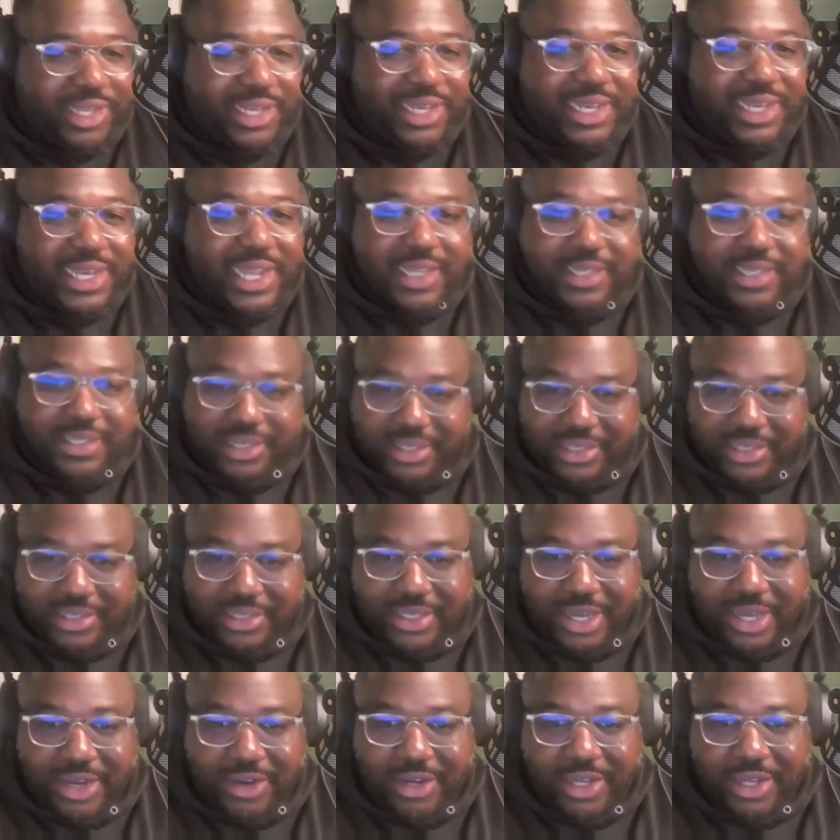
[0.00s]

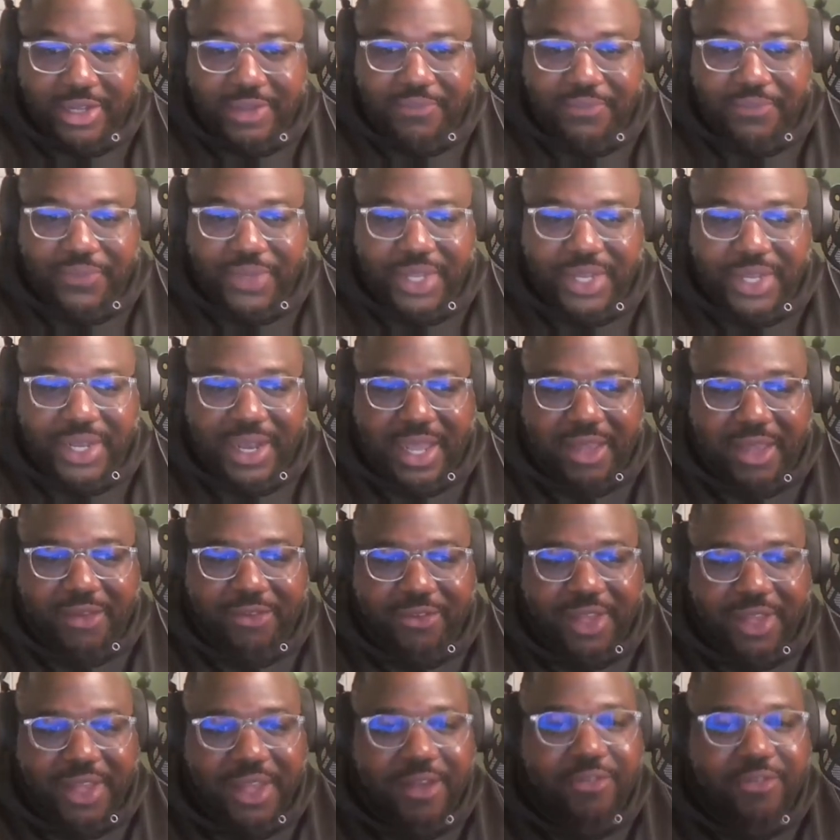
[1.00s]
necessary in
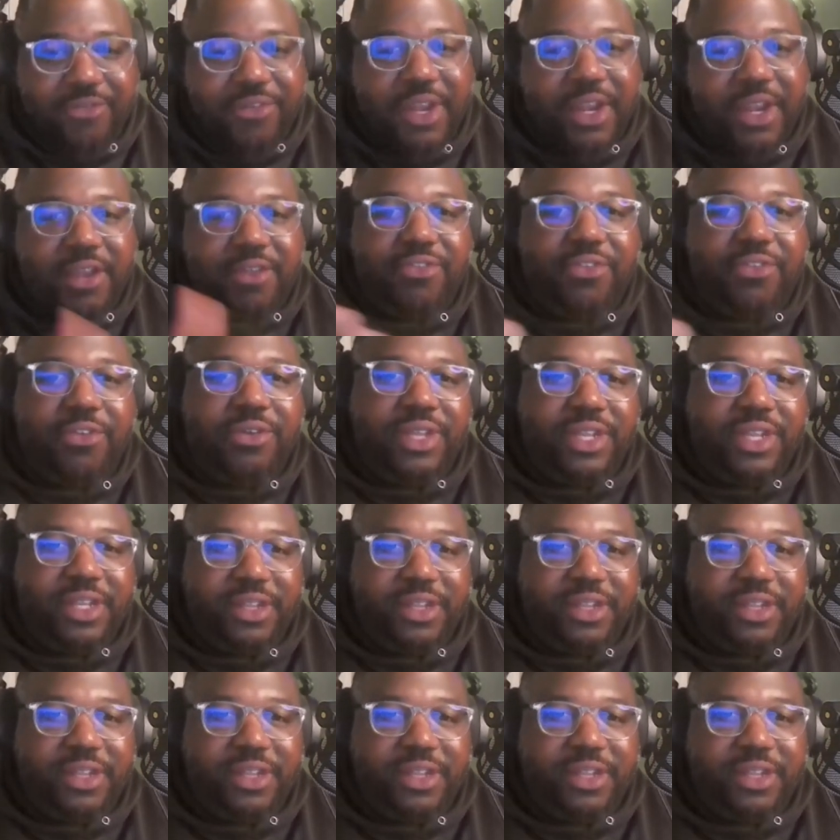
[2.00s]
life. Very few